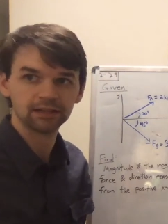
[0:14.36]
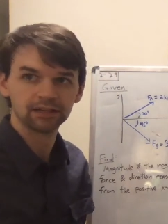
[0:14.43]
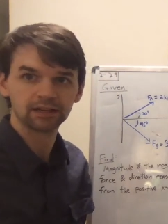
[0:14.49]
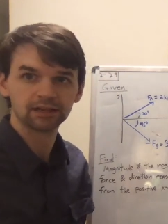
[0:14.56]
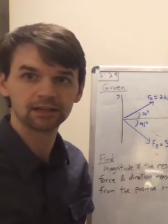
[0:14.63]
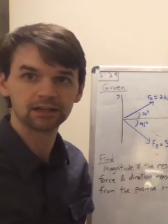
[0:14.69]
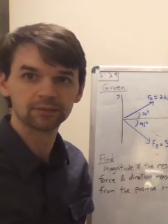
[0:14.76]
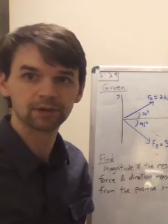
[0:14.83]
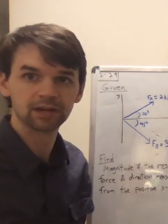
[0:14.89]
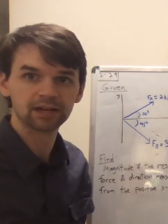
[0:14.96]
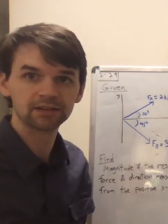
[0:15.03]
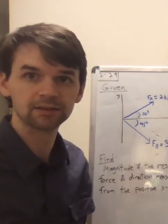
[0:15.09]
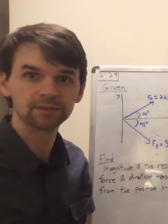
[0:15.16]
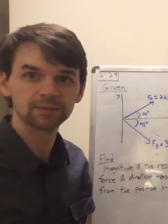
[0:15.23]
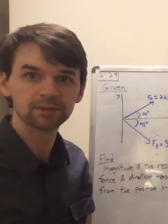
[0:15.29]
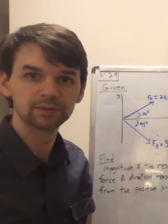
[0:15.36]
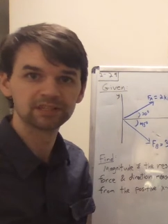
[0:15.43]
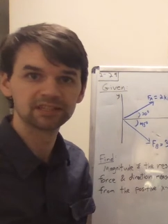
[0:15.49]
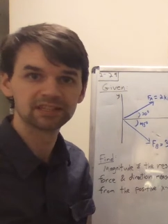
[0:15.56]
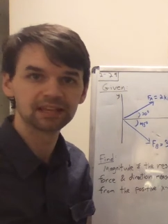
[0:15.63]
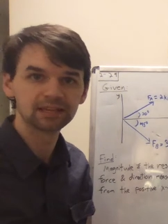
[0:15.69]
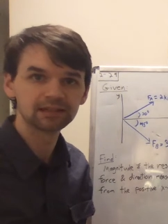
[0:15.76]
I am
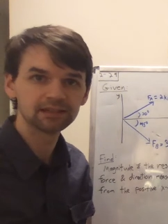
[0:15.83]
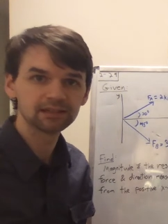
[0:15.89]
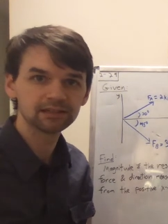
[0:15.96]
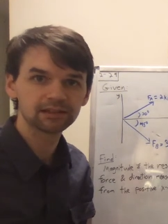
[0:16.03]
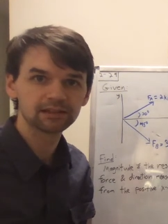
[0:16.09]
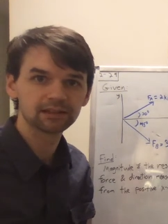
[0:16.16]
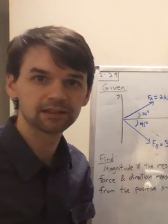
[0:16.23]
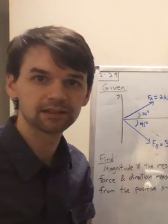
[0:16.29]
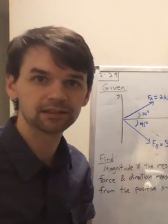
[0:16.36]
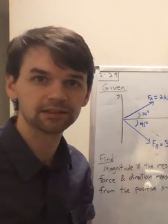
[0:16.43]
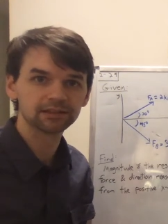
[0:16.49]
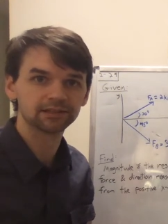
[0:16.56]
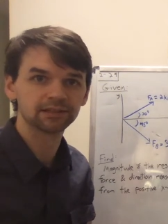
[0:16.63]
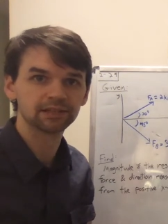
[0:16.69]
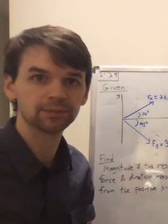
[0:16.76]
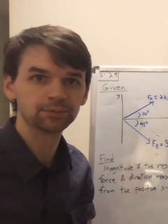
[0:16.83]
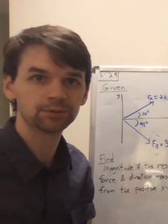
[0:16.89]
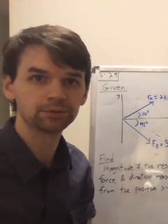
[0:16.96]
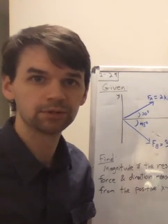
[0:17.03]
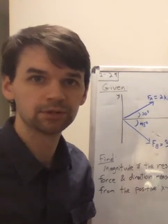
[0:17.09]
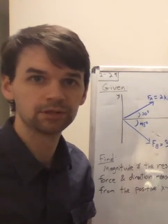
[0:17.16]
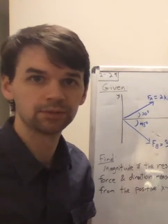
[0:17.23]
intending that these
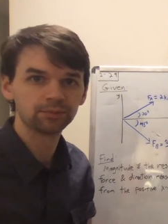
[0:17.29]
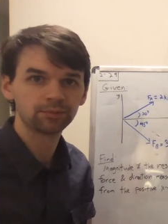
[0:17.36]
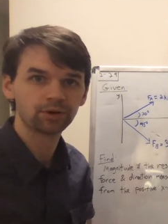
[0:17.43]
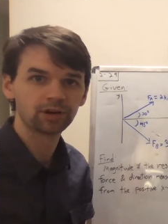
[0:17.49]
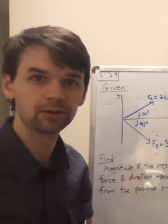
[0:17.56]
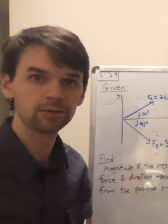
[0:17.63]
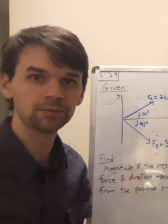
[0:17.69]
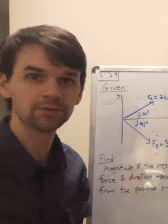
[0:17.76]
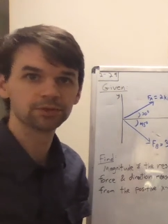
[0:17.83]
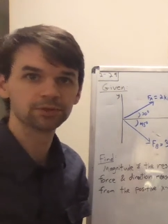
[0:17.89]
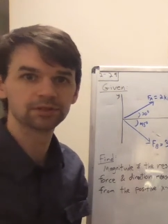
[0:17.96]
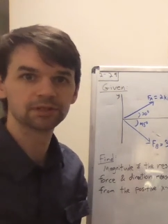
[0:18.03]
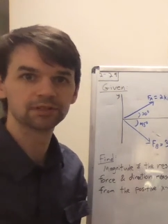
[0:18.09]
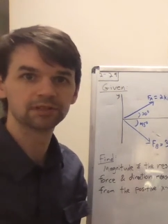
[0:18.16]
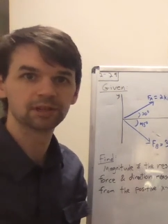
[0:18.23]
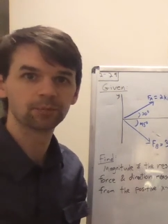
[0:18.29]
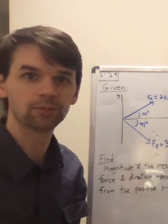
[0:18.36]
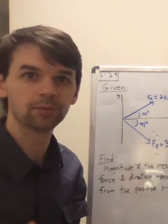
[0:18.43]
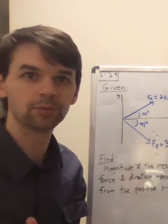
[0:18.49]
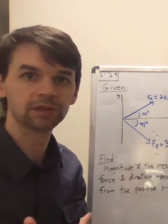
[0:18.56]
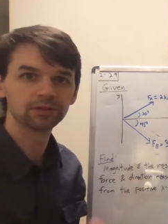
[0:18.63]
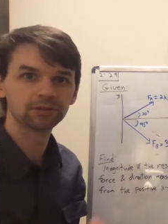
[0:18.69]
example problems are just
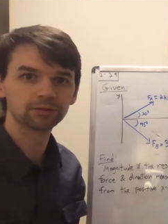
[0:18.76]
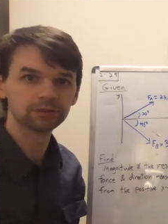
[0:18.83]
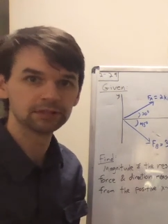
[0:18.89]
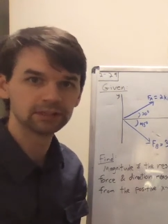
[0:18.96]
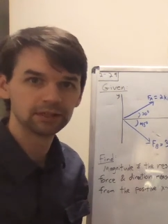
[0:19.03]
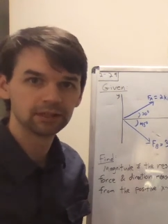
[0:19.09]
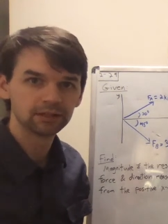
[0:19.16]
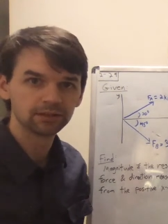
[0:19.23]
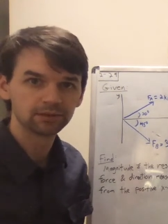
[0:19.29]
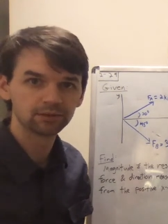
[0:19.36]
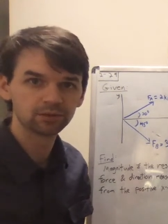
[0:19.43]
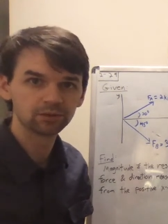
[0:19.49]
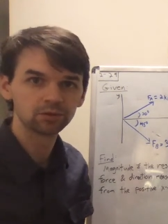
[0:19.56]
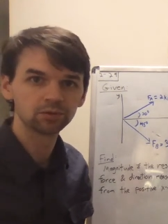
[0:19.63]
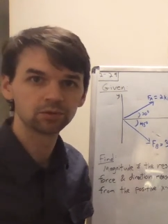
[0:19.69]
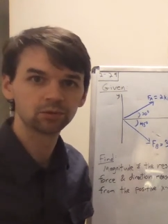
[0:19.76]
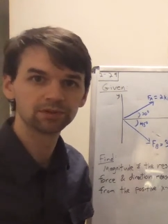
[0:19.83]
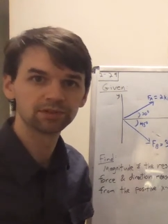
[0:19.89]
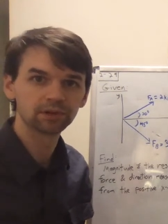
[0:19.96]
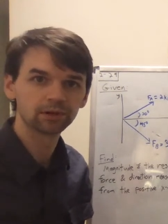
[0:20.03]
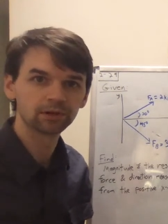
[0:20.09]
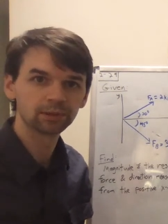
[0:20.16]
supplemental to
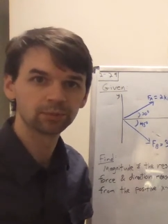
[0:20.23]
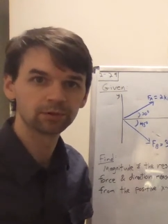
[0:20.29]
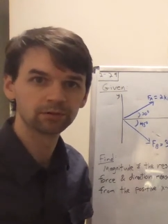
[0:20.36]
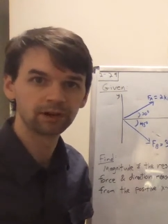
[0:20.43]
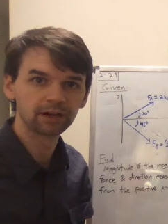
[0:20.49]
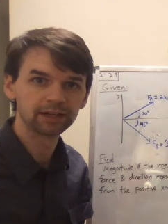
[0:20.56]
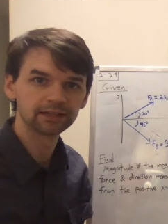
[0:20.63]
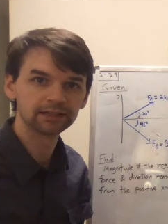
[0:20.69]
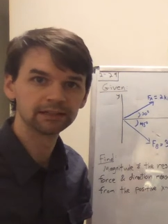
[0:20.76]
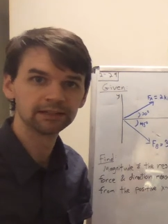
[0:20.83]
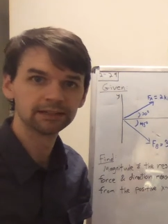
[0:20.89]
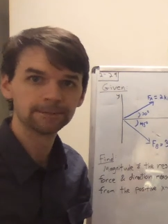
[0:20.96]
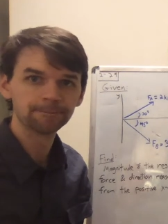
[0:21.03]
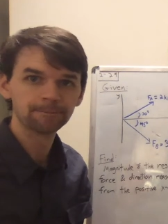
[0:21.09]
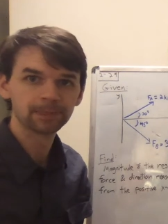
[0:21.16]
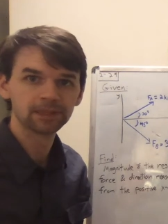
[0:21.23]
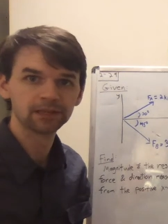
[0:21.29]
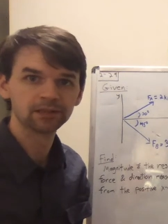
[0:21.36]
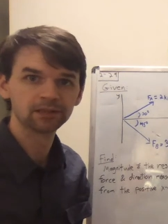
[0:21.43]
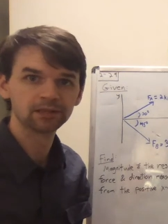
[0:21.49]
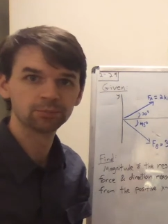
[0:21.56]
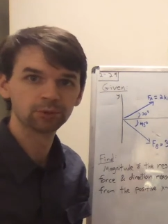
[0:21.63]
what's already provided
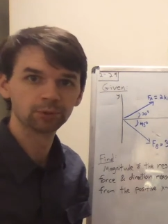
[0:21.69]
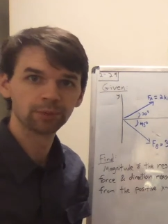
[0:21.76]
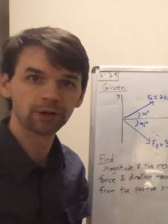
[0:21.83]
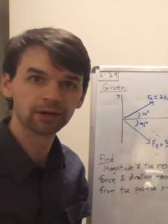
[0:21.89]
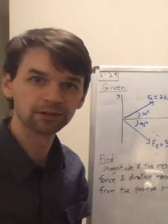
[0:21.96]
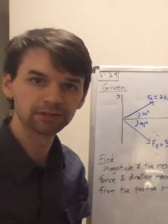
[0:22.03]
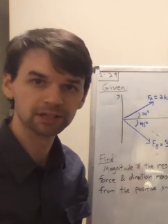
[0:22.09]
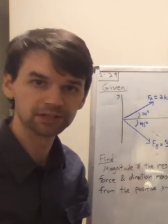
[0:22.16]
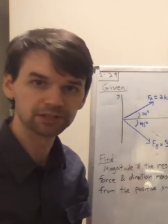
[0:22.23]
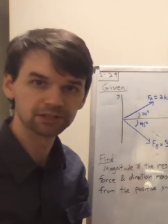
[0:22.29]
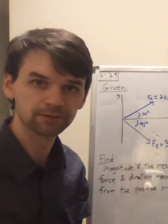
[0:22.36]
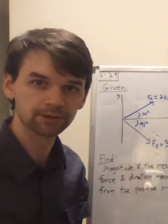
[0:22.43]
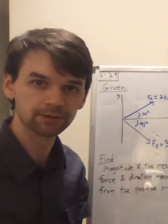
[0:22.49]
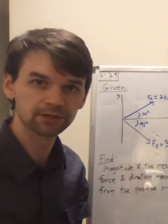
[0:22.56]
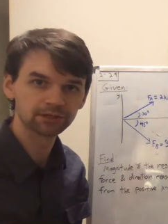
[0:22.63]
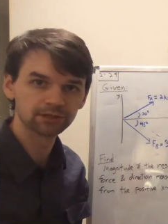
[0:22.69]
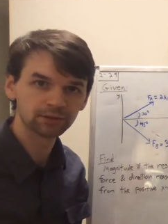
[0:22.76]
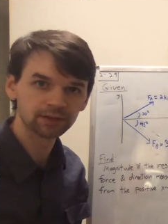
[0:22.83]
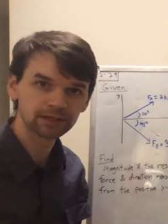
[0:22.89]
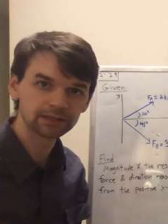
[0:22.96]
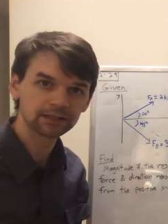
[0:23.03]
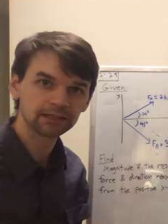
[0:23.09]
in the prepare section for each
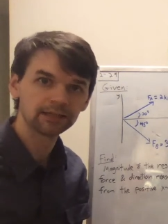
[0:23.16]
unit.